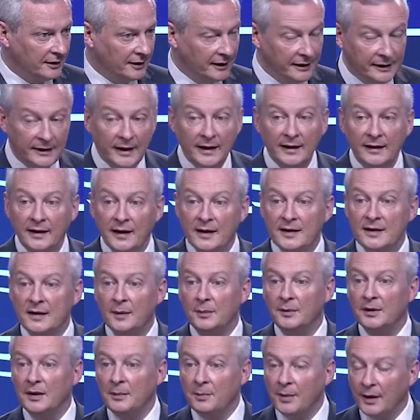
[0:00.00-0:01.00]
an
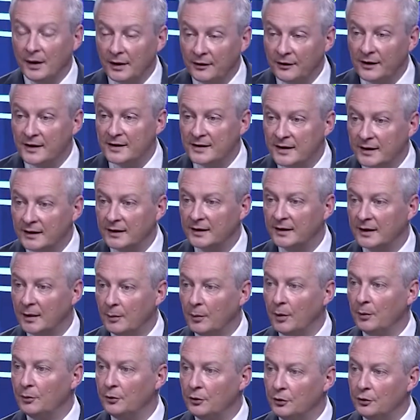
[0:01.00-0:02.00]
agreement at O E C D
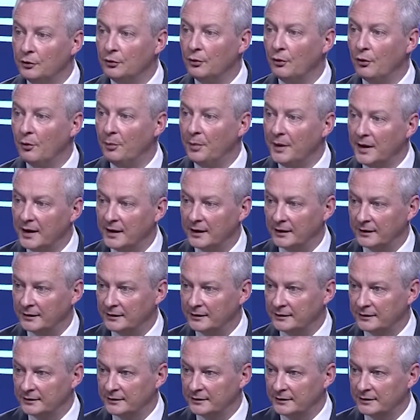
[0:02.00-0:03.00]
level as
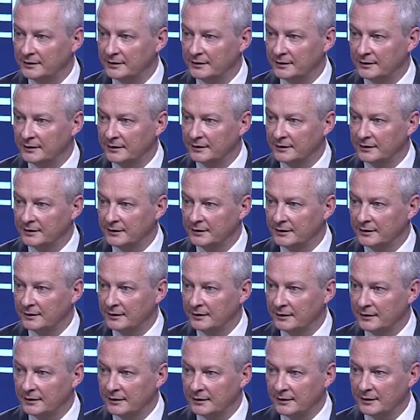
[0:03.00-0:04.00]
accepted by the
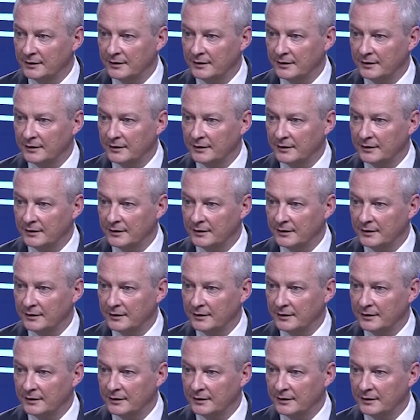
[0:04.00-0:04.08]
twenty-seven